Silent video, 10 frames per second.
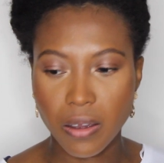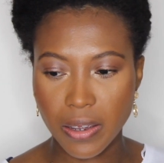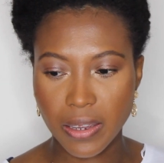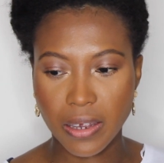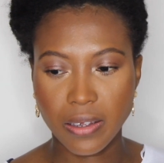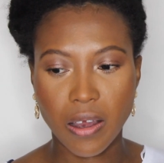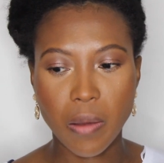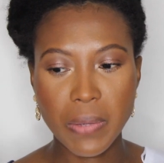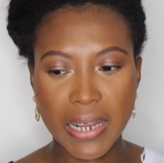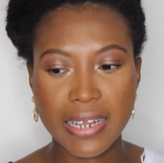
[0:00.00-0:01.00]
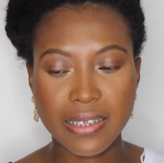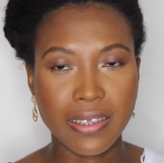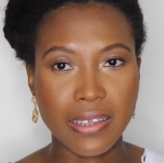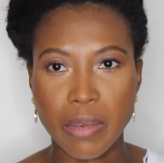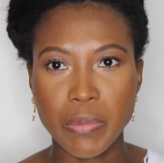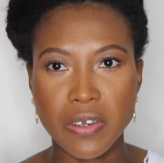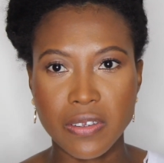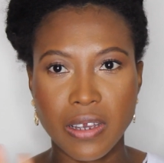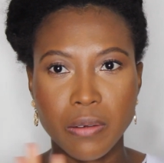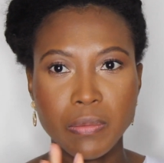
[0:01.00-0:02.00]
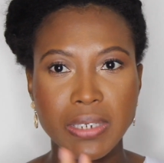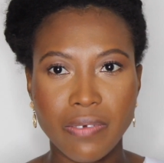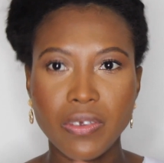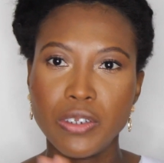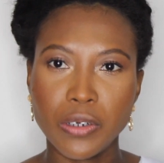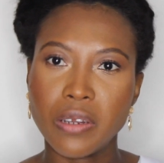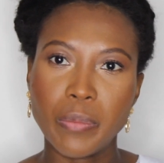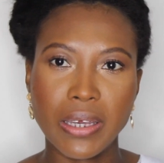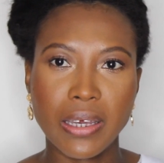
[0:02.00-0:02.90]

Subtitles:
Okay, I'm glad I did that because I'm definitely not going to